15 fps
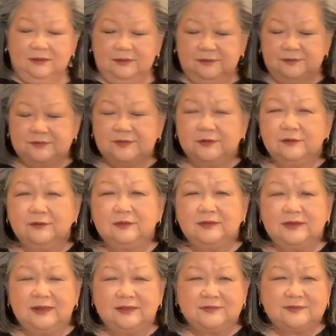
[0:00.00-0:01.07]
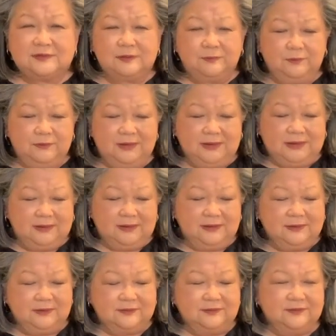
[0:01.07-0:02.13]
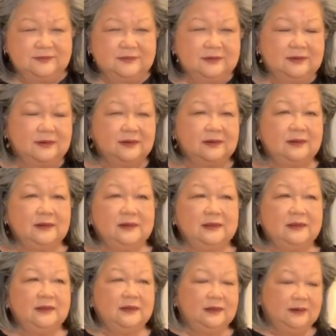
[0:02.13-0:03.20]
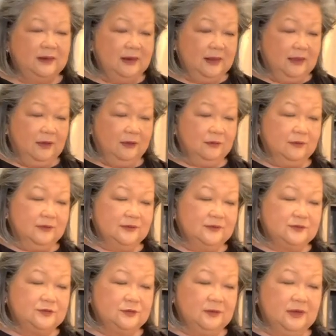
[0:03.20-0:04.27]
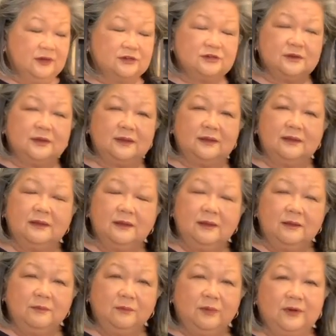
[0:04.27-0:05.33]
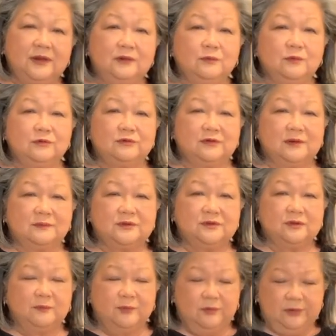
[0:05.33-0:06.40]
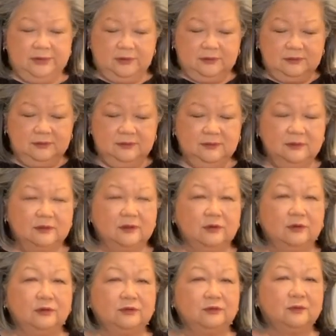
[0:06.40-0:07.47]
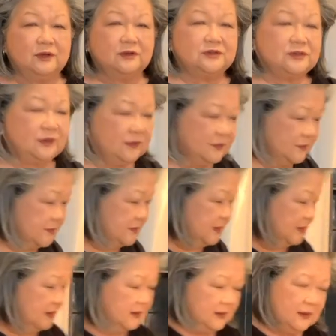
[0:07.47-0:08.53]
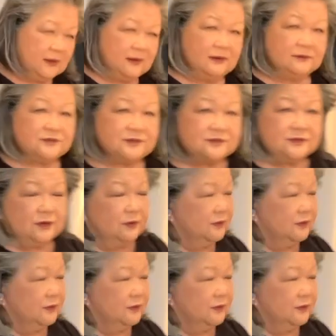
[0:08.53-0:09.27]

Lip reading: So the next step really is to actually bring the water up to the boil, cook the wontons, and I'll just go